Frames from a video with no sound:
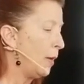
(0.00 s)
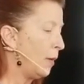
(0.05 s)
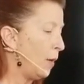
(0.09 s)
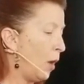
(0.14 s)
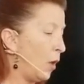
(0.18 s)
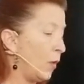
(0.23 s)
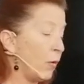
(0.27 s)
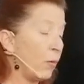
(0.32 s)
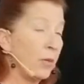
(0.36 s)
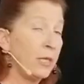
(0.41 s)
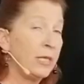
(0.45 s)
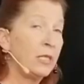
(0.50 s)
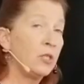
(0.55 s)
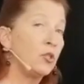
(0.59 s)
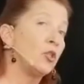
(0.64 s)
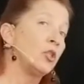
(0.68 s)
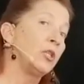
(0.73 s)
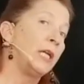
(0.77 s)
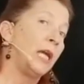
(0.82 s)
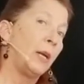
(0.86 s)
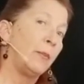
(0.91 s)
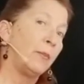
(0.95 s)
Although
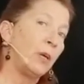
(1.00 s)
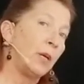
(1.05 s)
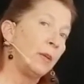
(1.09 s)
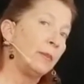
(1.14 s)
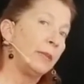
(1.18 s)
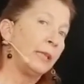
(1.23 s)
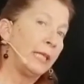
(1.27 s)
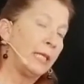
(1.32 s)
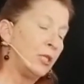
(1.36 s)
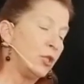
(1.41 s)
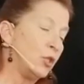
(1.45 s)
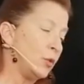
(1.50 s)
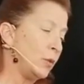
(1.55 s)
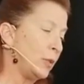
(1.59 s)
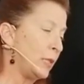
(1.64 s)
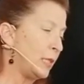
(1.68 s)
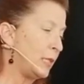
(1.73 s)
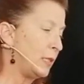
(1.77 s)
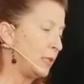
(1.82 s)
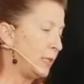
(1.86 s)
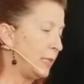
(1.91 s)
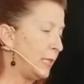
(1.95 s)
initially I probably can do
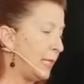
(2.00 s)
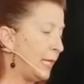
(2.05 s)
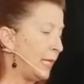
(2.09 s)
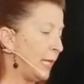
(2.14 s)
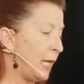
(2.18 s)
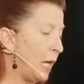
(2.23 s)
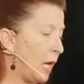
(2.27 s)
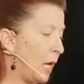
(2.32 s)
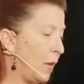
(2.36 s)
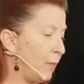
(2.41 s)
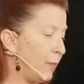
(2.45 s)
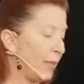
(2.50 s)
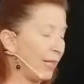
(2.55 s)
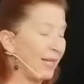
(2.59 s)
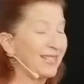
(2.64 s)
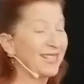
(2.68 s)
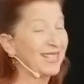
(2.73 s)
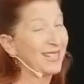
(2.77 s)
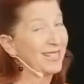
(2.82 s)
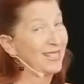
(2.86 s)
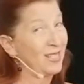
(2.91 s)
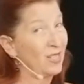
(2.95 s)
it sitting up
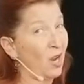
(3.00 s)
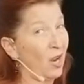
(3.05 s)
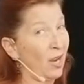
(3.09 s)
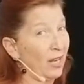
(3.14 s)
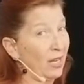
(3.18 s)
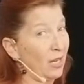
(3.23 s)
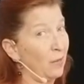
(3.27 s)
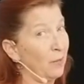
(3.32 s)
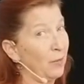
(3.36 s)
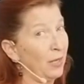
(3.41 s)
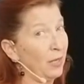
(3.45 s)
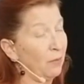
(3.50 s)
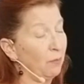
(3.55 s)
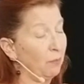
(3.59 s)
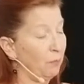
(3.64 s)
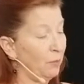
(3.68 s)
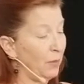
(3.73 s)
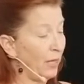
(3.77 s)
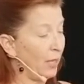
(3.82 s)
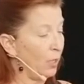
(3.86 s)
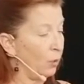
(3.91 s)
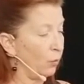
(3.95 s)
because it's not going to be a
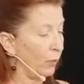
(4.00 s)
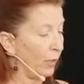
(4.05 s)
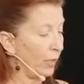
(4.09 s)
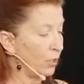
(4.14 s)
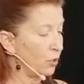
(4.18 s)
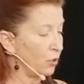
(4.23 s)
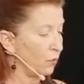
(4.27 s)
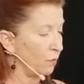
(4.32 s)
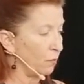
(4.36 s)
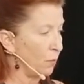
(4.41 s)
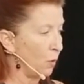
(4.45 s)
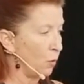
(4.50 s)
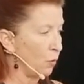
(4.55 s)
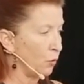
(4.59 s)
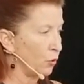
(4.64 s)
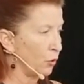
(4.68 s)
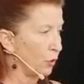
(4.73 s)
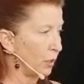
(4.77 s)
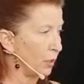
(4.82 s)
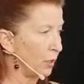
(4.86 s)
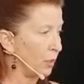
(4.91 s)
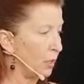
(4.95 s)
big range of
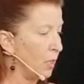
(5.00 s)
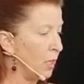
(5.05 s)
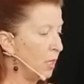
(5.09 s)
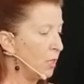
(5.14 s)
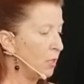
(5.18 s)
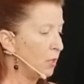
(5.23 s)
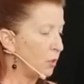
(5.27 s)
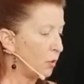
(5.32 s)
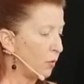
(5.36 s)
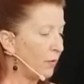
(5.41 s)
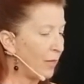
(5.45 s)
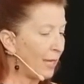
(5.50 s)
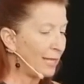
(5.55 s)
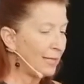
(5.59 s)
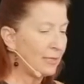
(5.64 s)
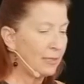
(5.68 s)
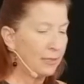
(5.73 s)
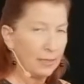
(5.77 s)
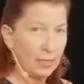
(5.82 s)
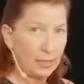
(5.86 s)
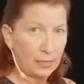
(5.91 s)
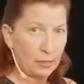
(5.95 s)
motion. So
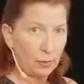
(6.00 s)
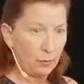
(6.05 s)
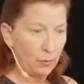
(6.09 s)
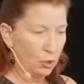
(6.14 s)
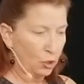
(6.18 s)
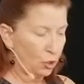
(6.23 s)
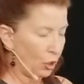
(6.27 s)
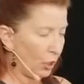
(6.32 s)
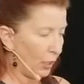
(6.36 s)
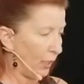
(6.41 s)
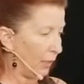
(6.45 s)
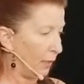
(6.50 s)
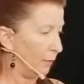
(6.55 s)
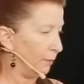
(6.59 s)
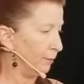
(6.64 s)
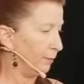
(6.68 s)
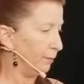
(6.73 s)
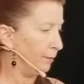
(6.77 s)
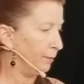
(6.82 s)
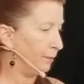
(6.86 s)
that's this machine.